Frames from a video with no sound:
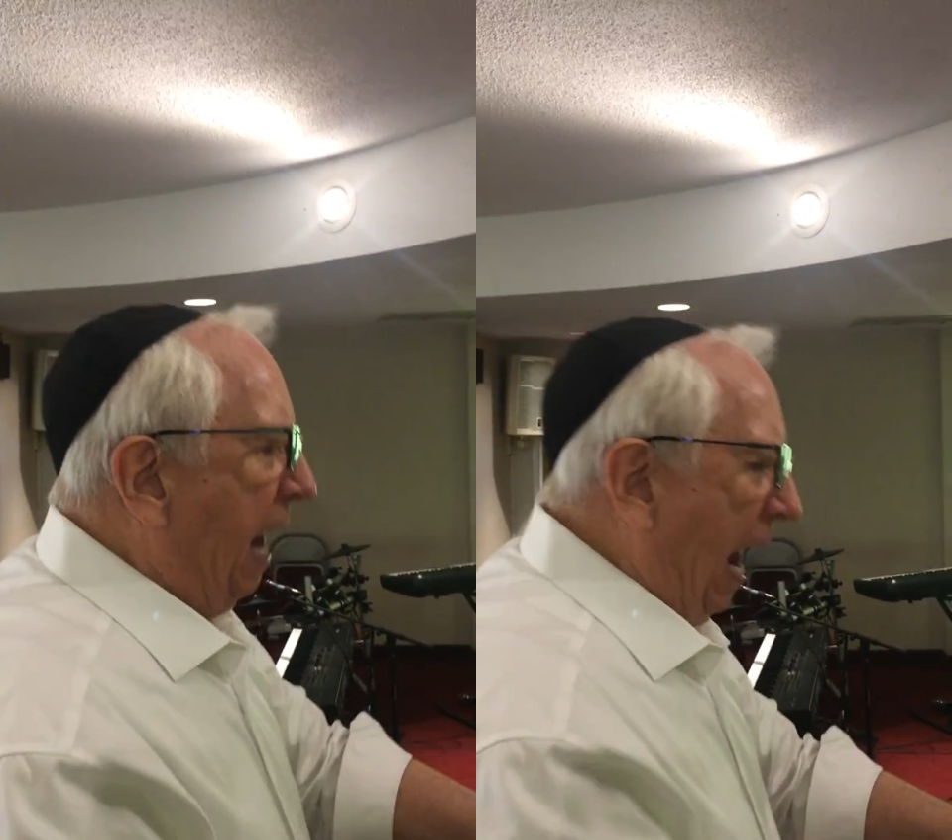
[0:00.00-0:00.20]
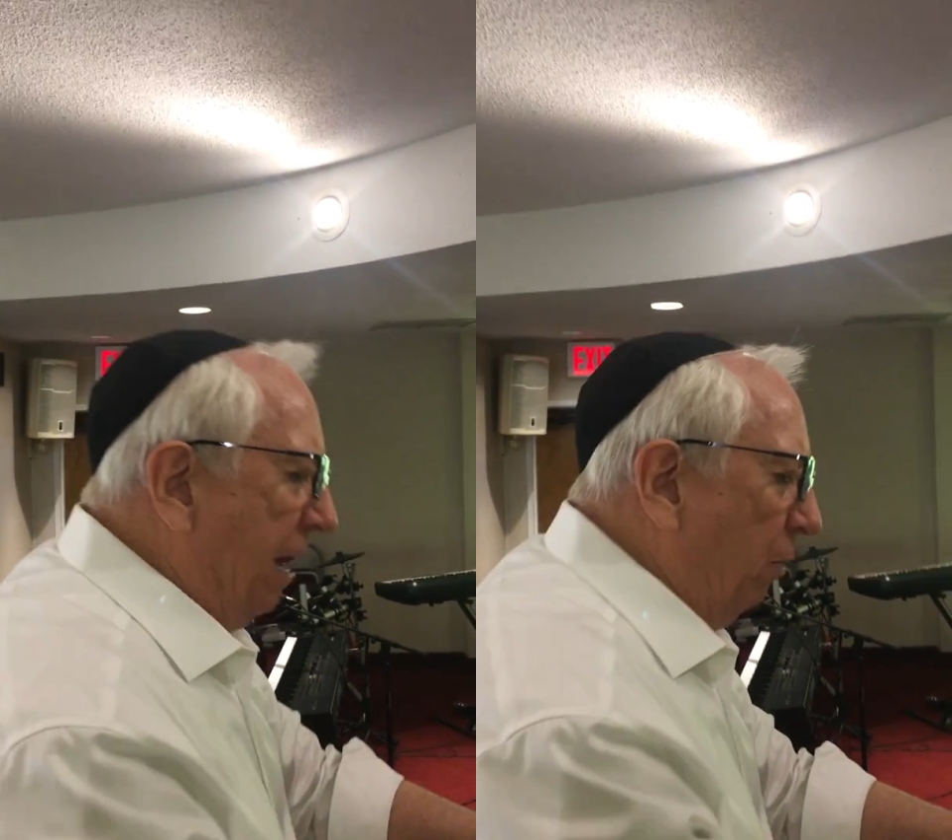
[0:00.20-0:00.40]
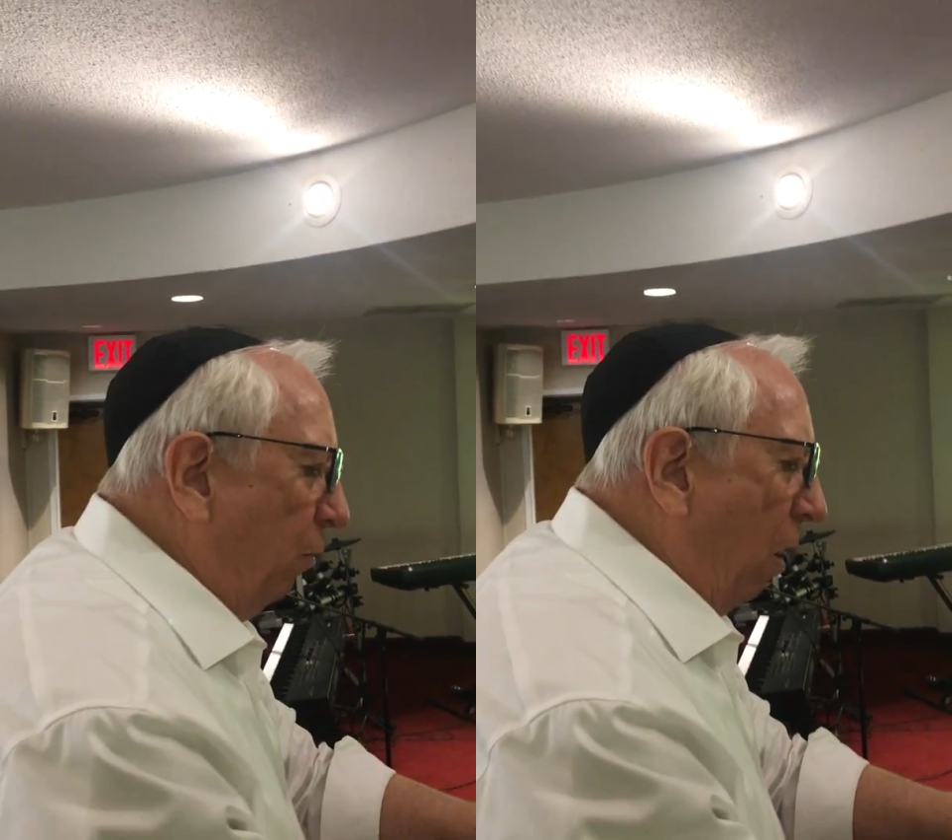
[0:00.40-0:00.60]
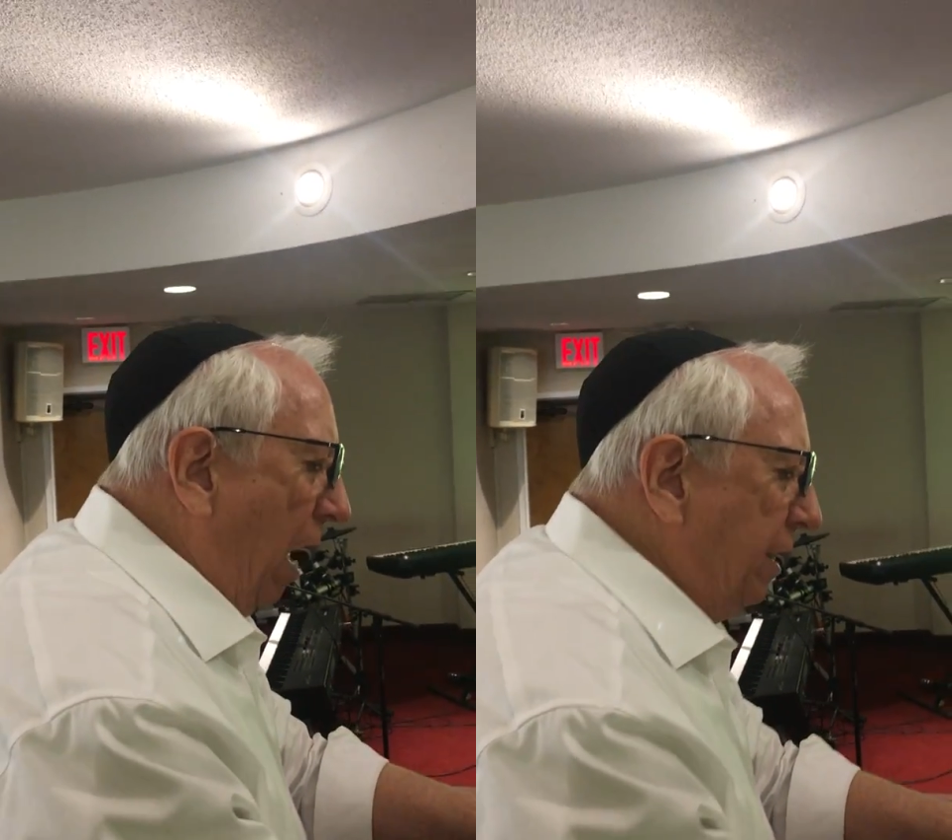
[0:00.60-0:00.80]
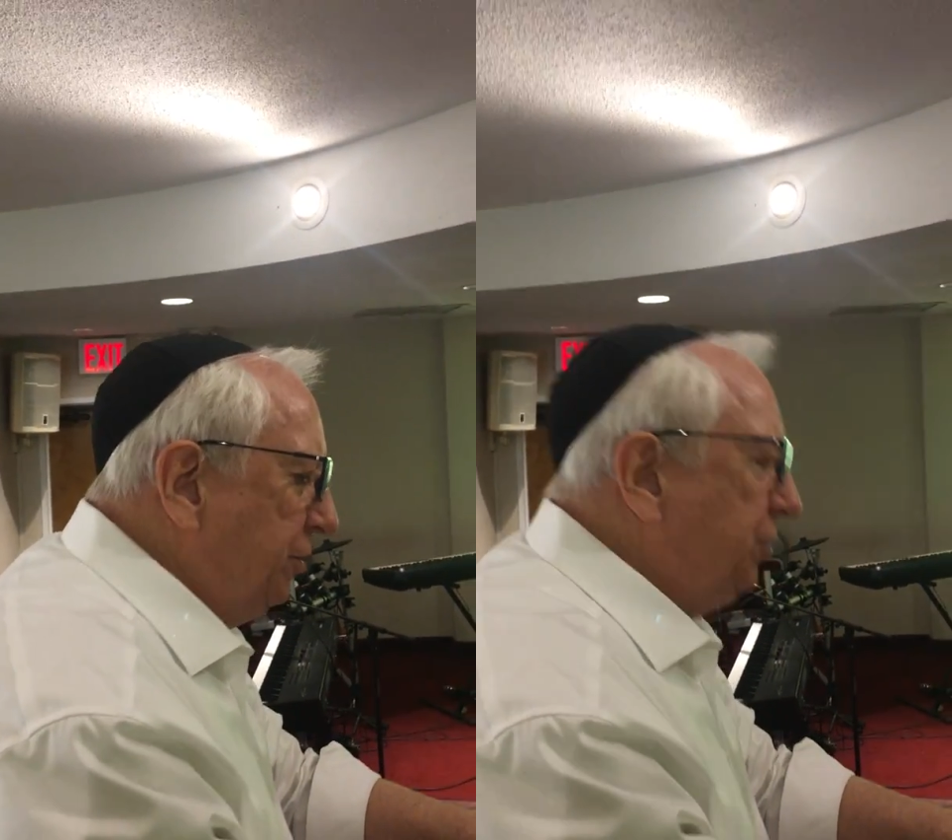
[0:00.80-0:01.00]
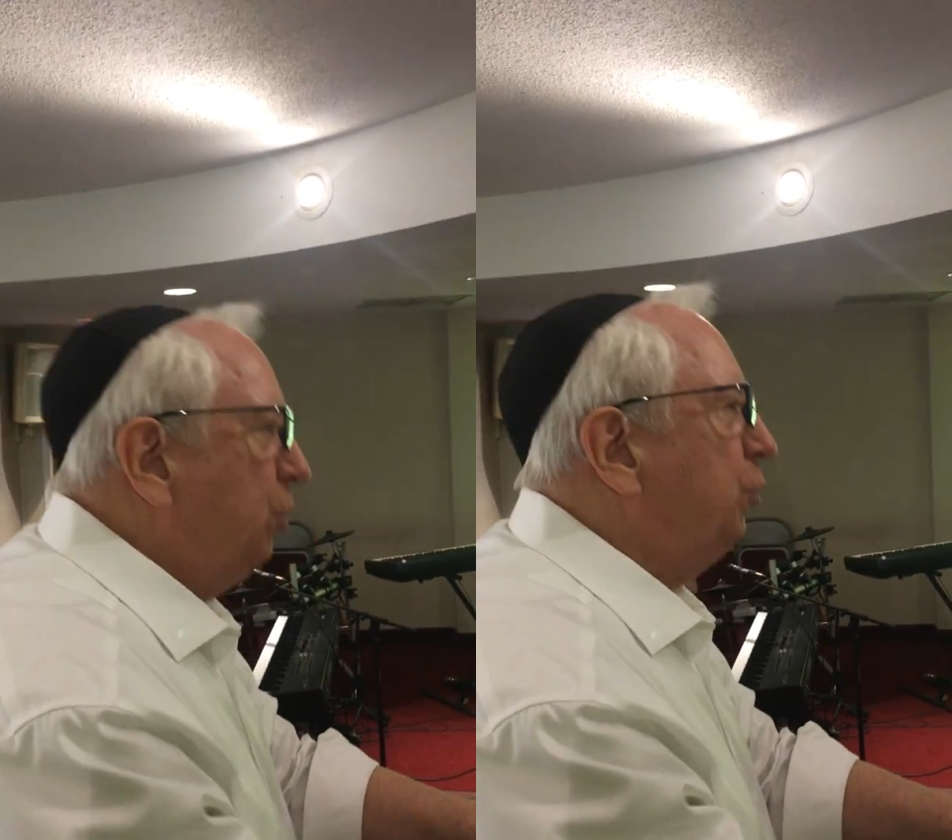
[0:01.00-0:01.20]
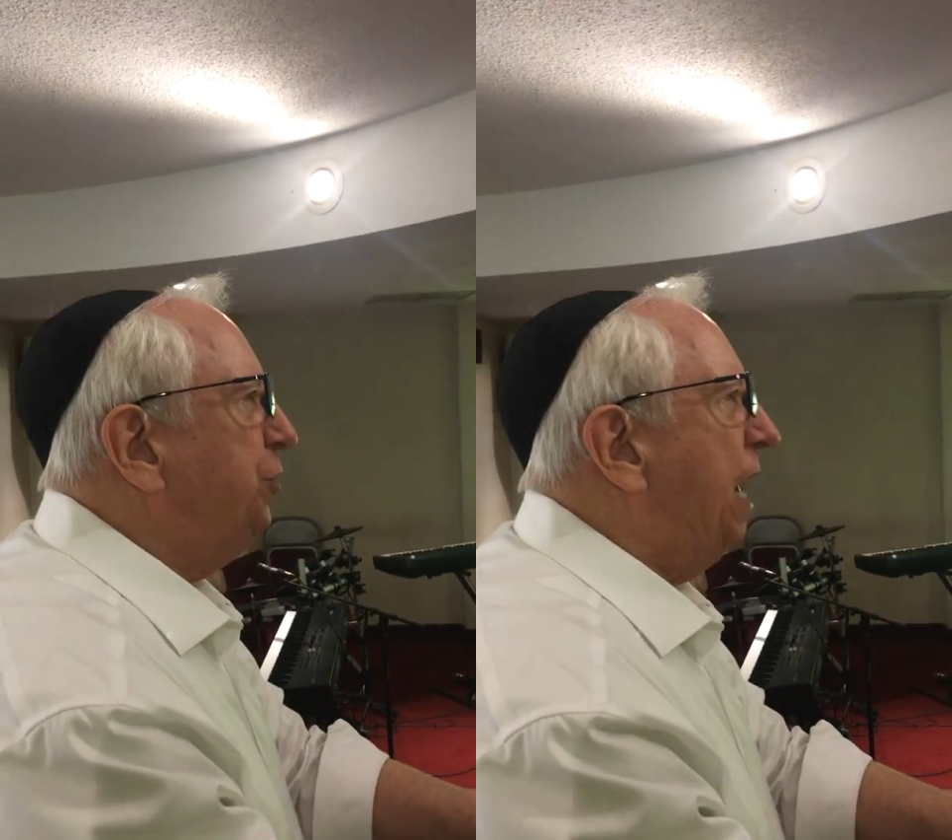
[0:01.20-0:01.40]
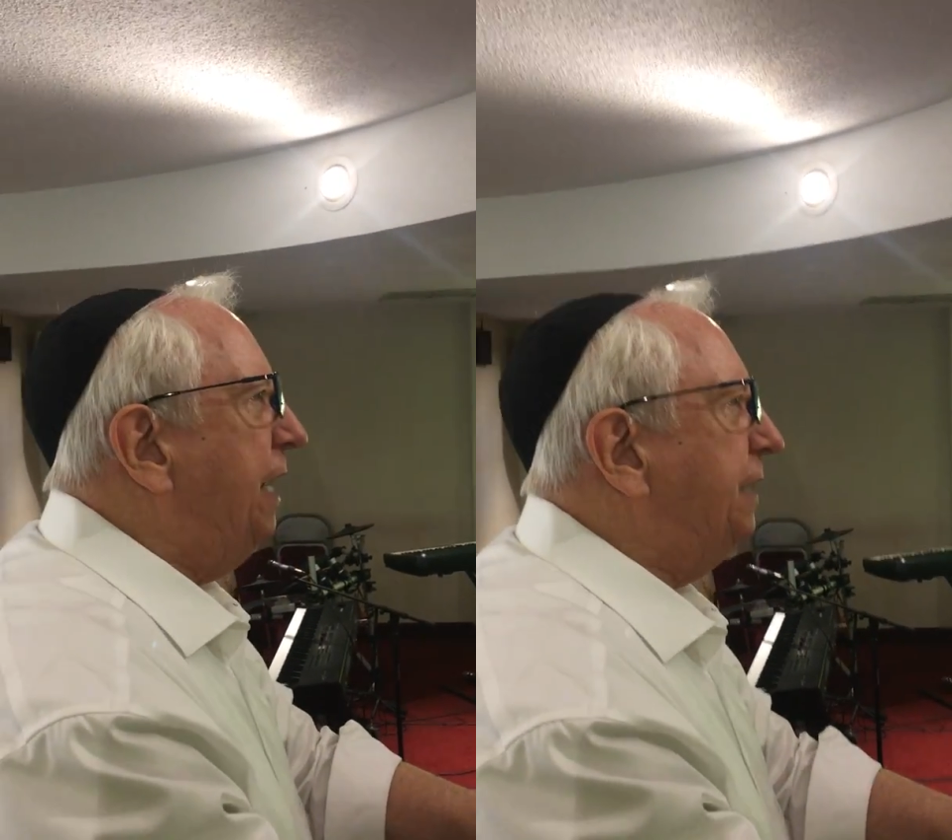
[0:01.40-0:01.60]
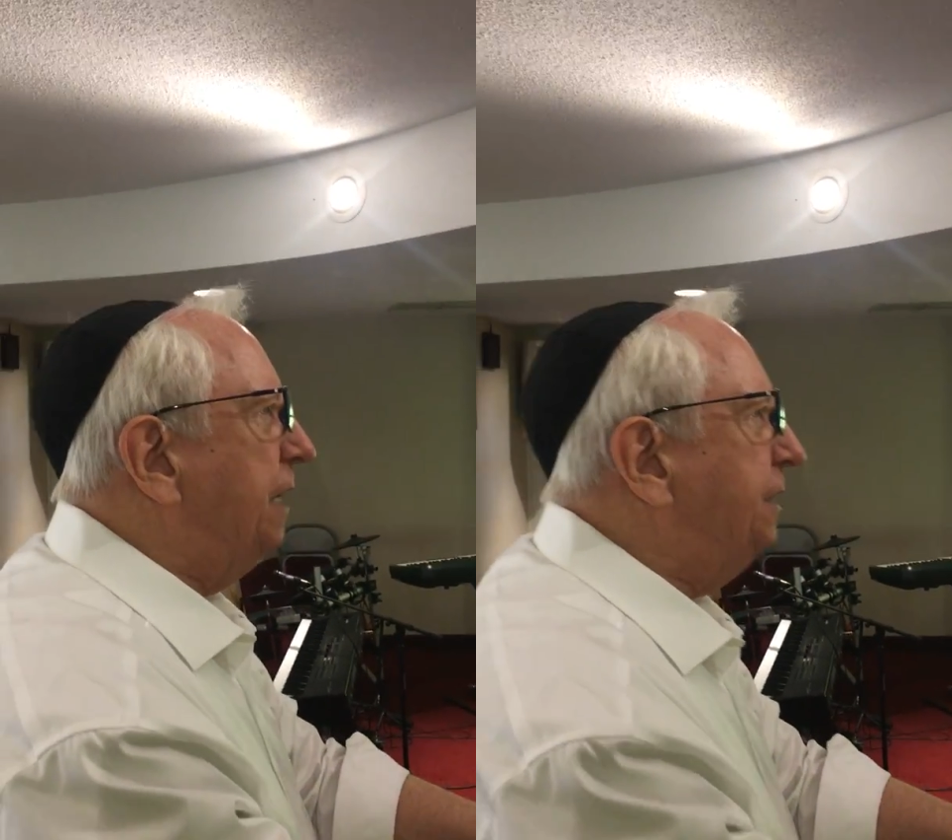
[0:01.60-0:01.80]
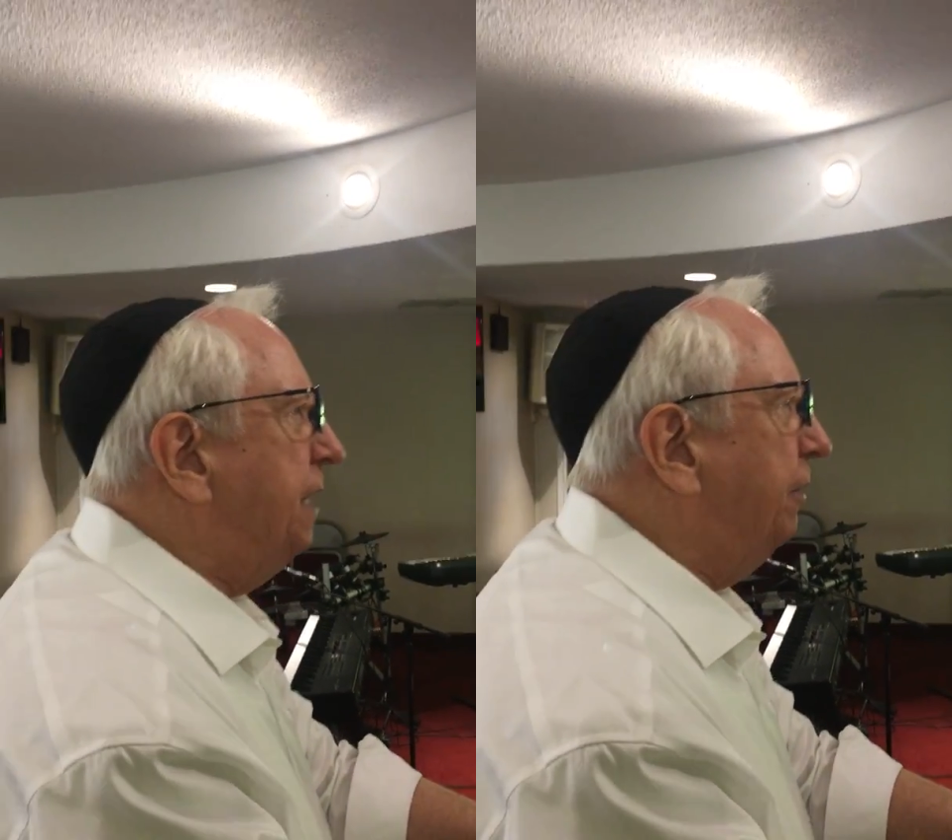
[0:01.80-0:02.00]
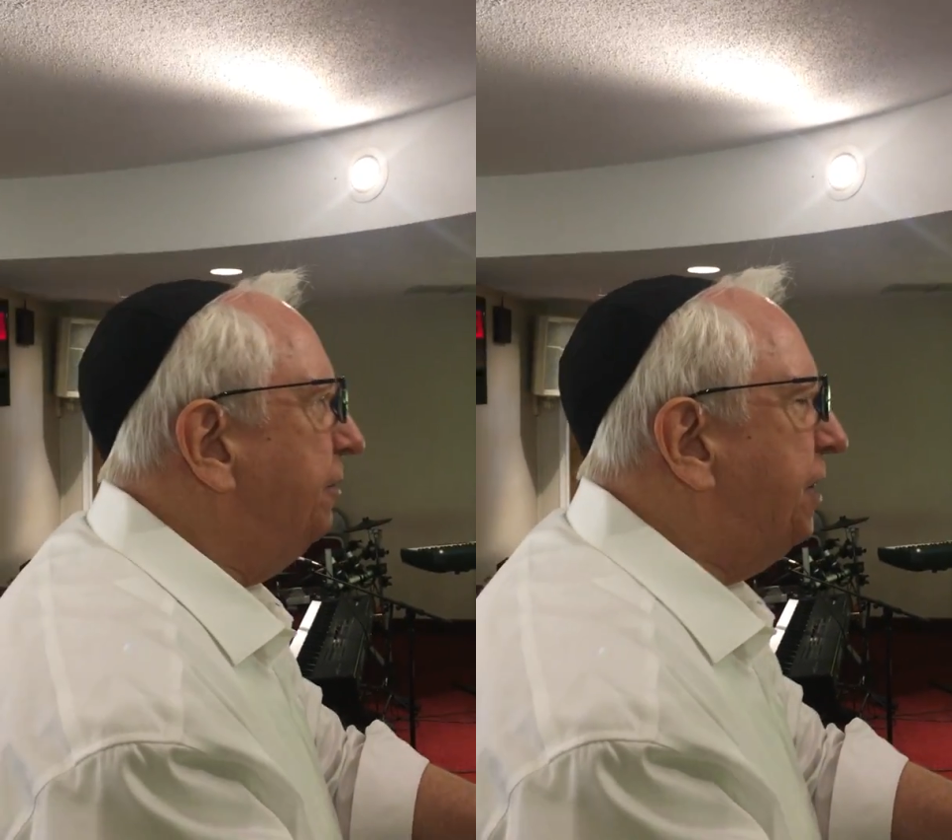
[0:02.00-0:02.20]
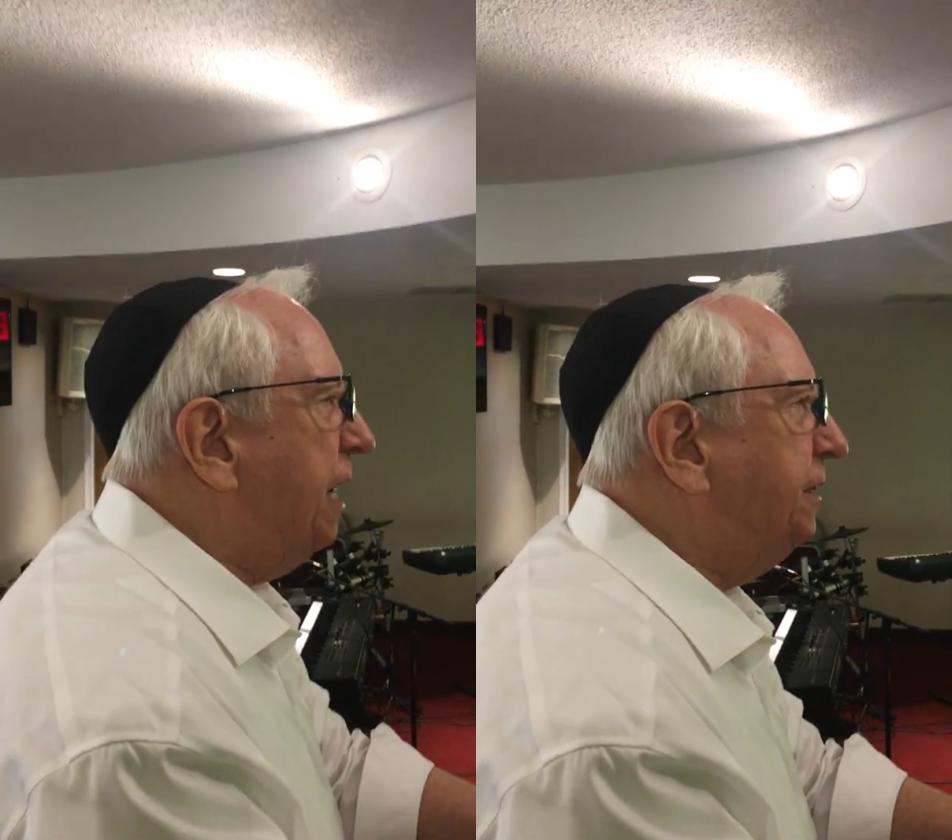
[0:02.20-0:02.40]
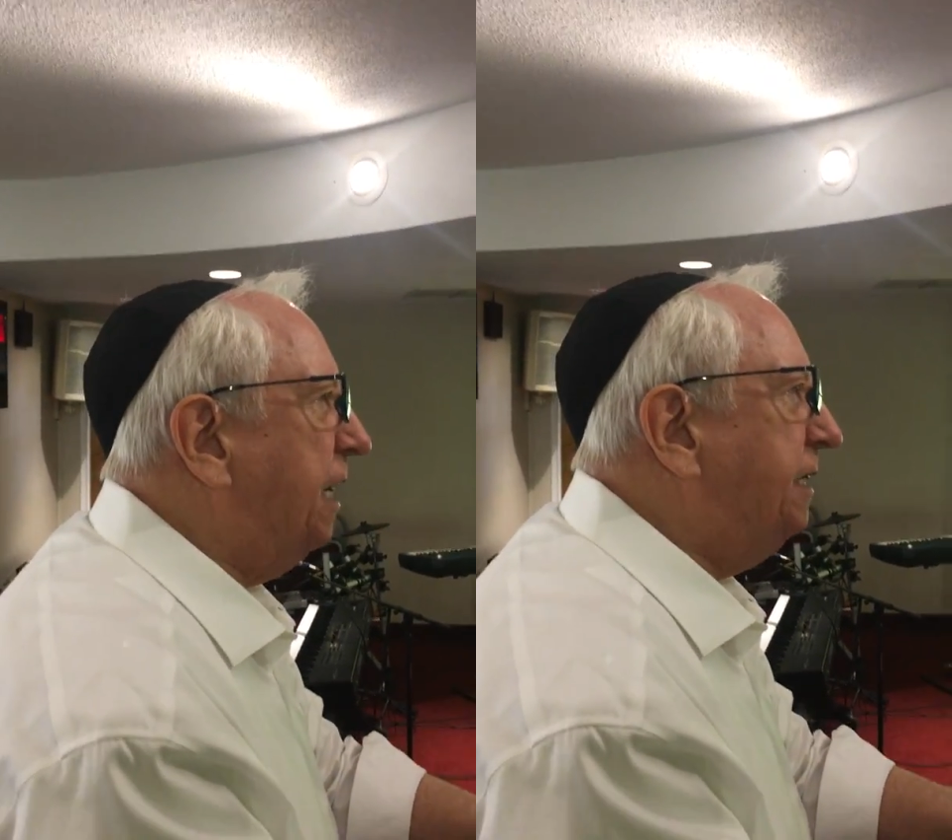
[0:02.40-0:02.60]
And the ones who think that, they're, that,